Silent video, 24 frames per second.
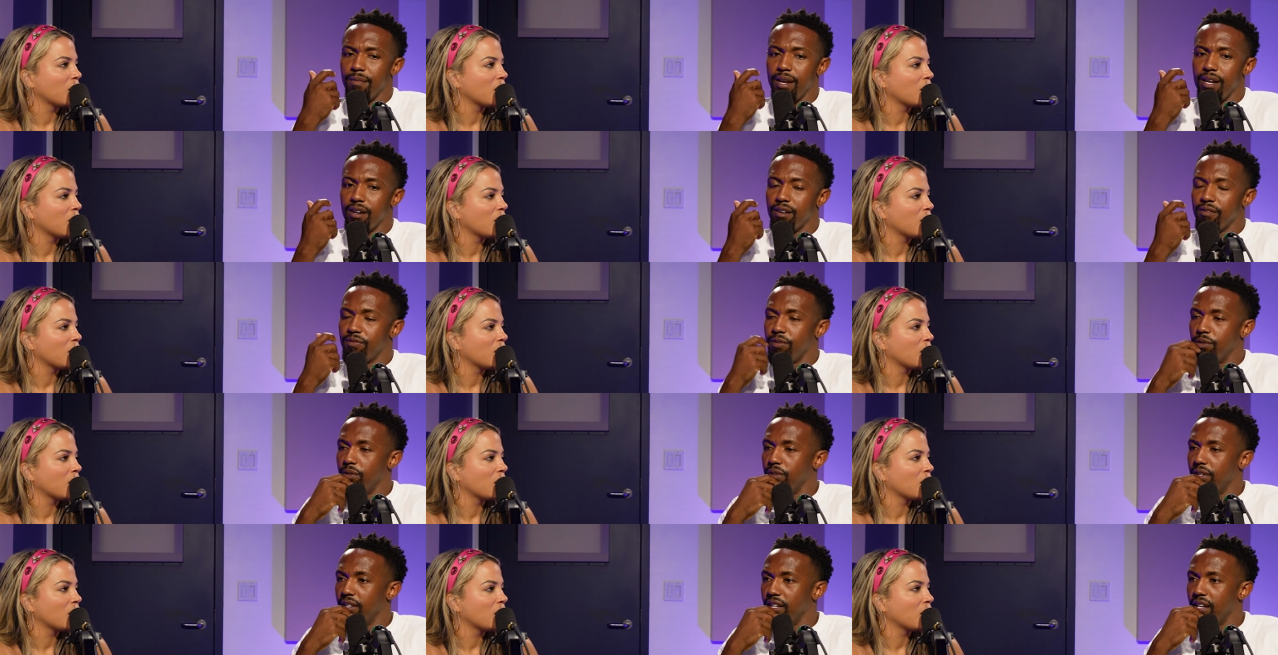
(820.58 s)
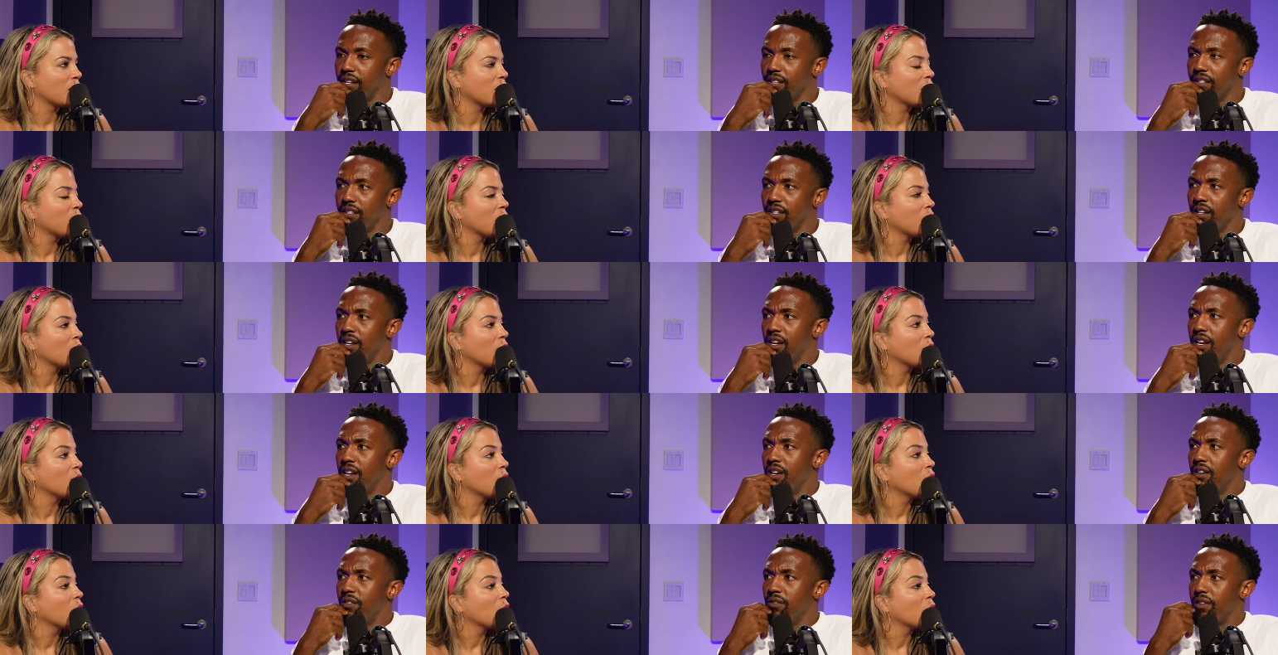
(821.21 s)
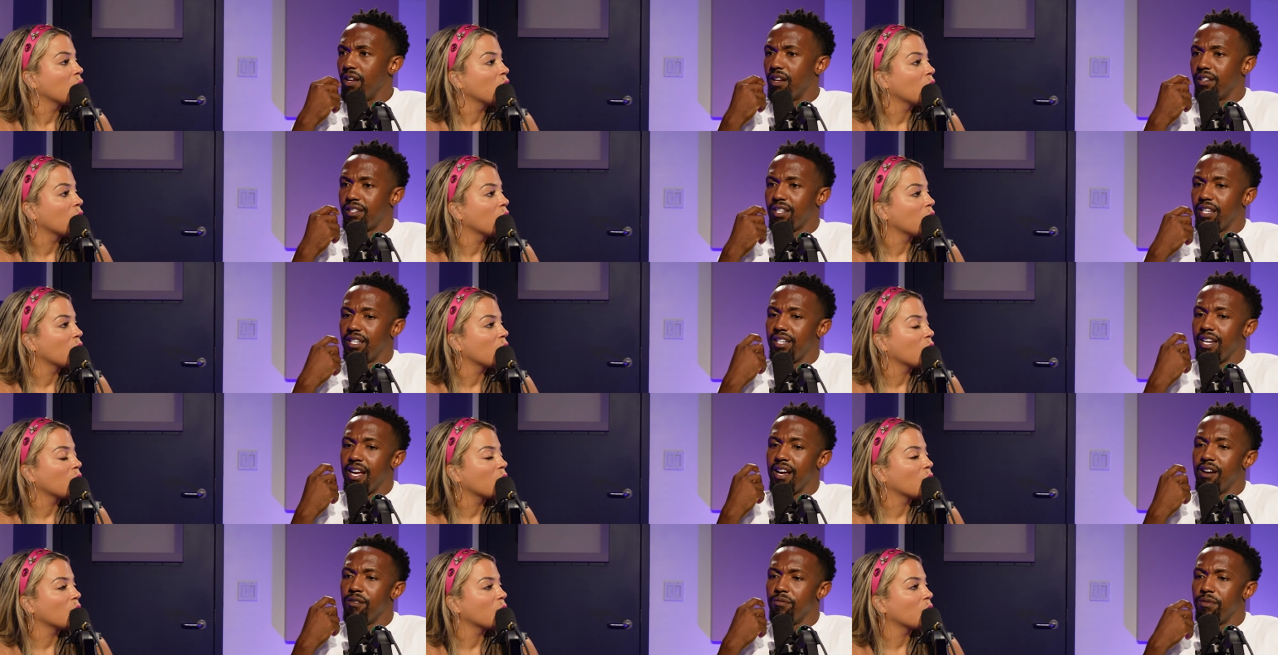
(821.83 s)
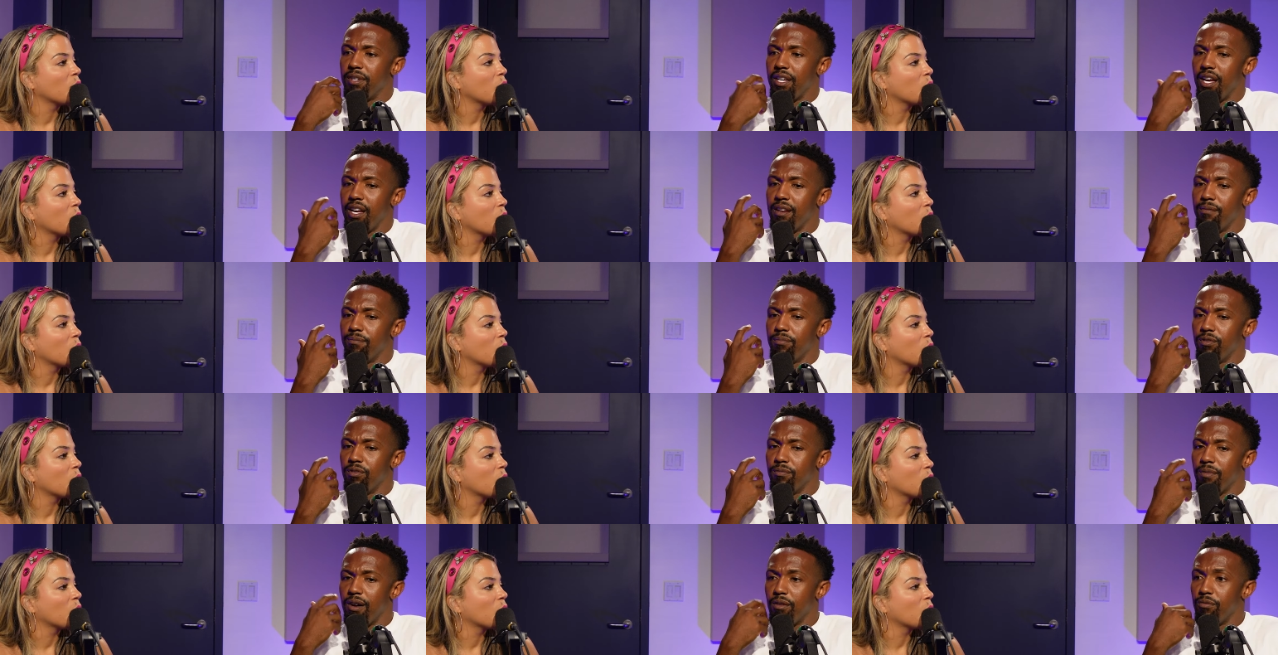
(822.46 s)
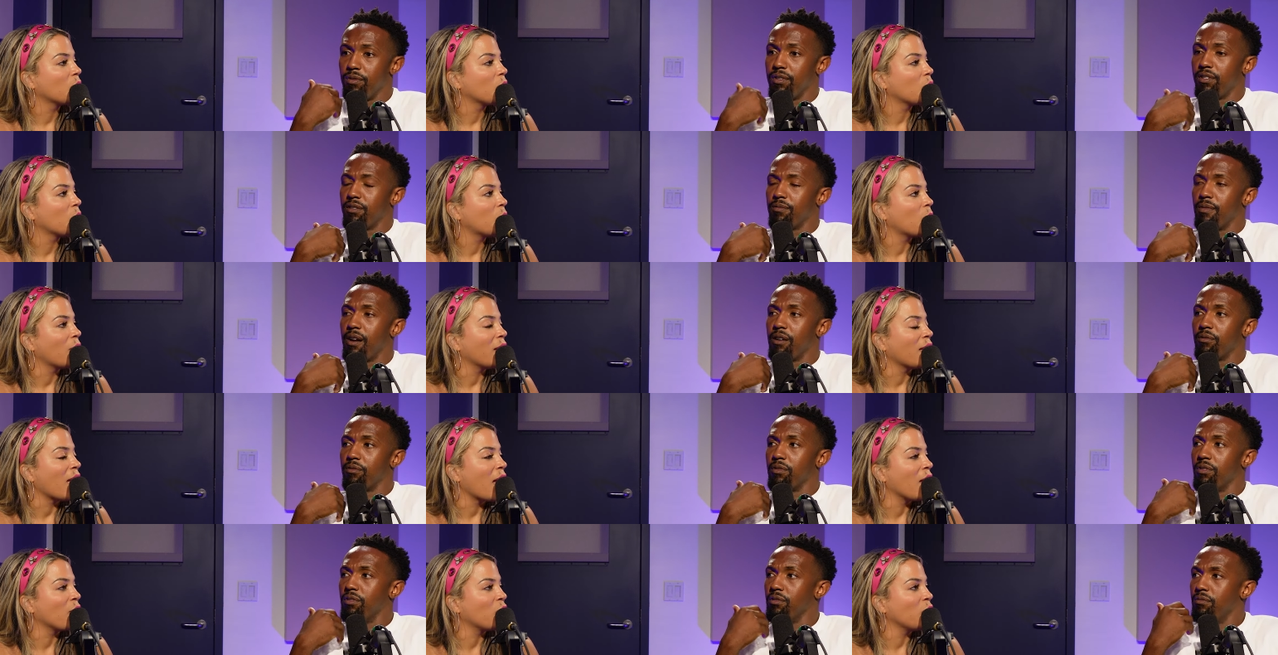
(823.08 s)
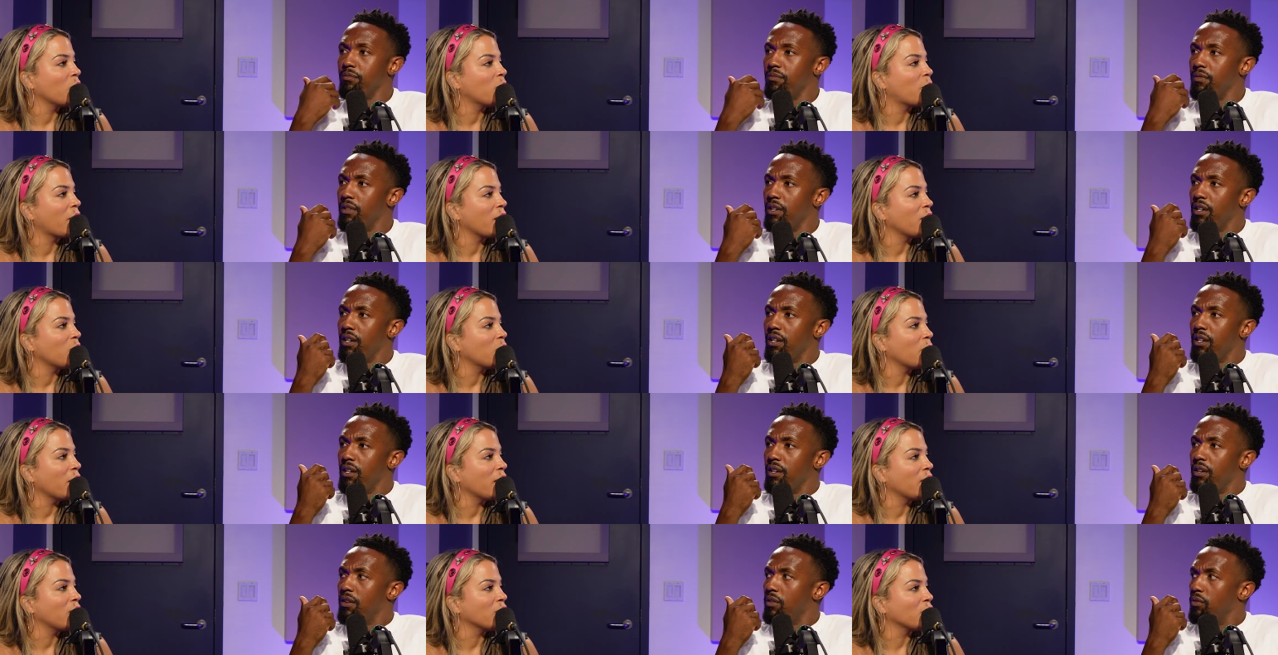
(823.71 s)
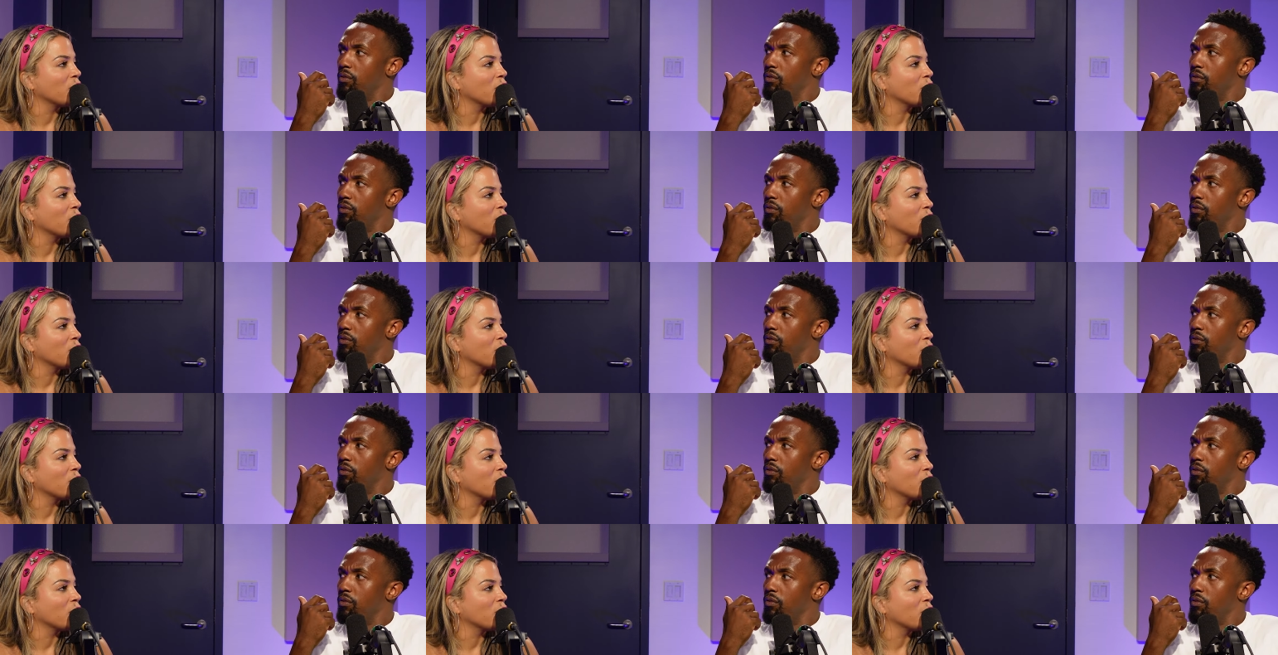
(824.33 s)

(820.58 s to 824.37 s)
Speaker 1: made our food together. We all sat down. We ate. Boom. I went to my Wait, room. Everybody made